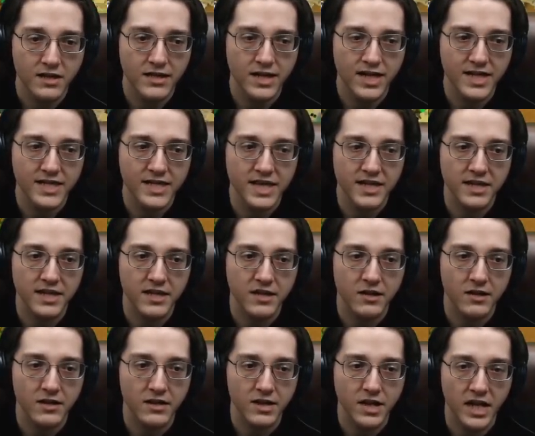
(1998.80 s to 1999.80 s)
that is, I think,
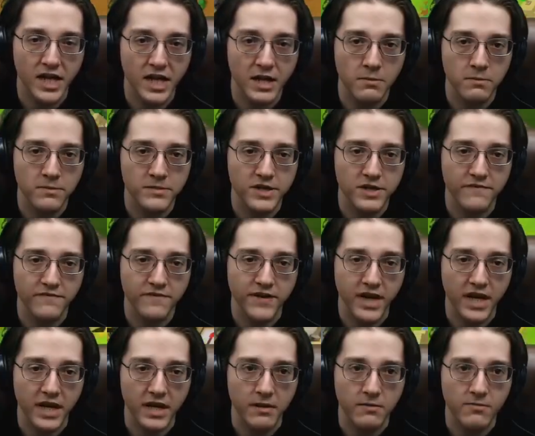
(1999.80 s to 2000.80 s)
our claim to
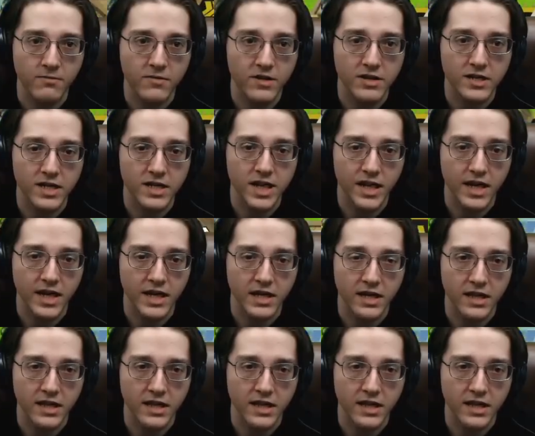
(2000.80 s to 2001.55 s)
fame today.